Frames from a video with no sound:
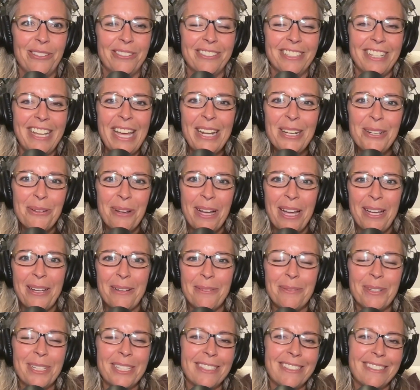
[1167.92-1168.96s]
anyway,
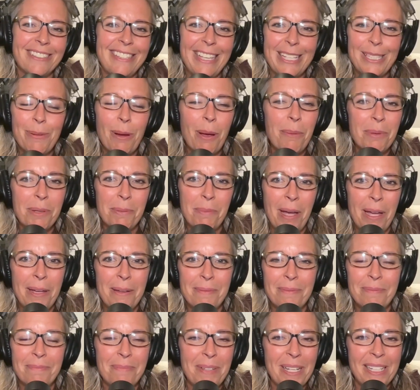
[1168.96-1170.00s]
but that's probably my
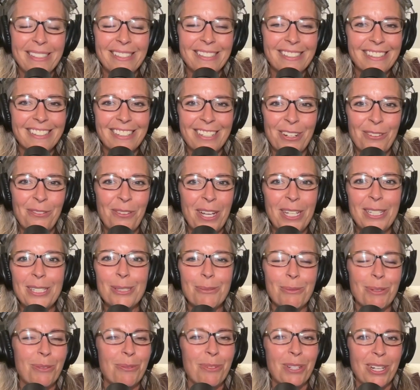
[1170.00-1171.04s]
best advice
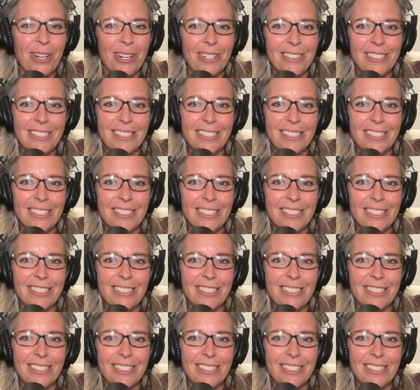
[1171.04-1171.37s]
with regards to